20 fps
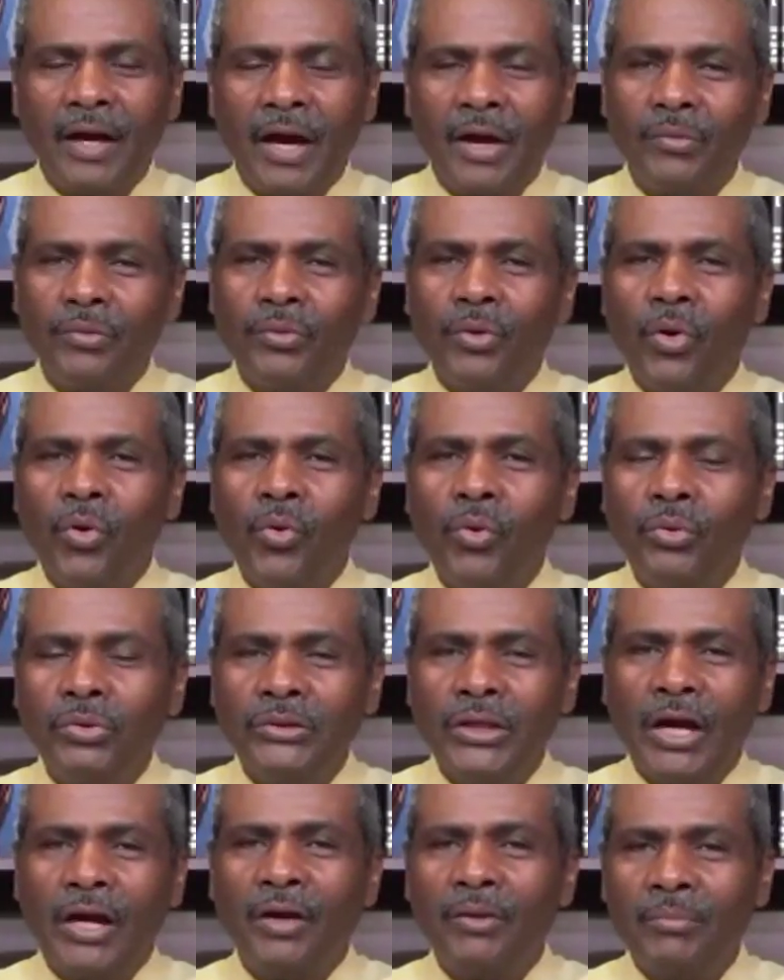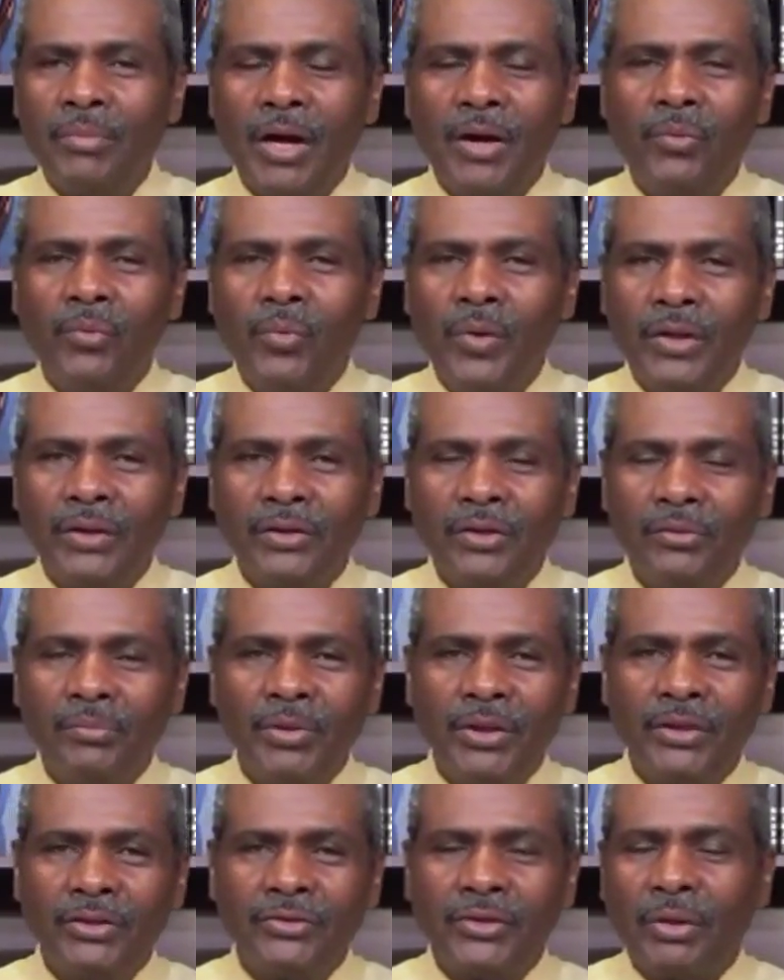I rolled down my window
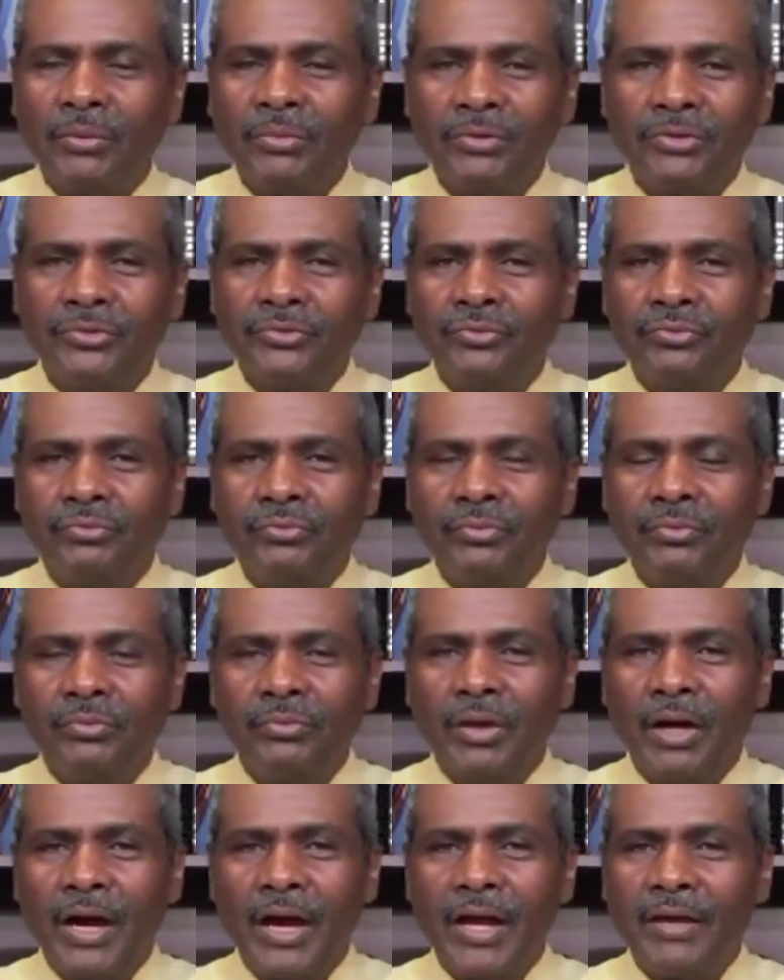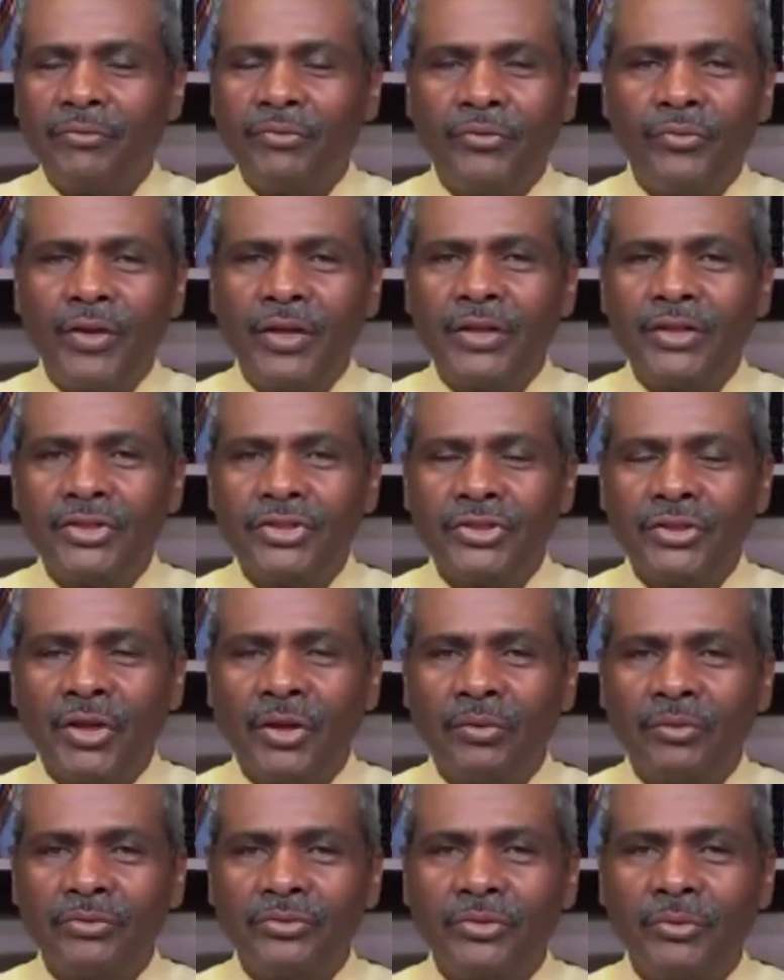because I was I had finished and
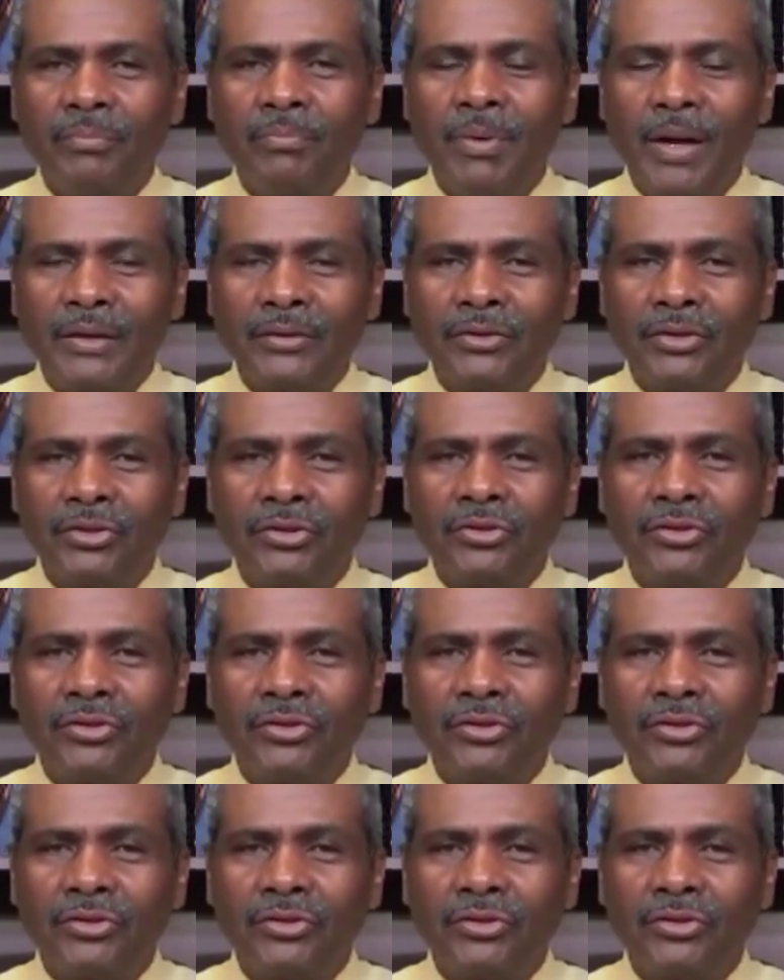I was about to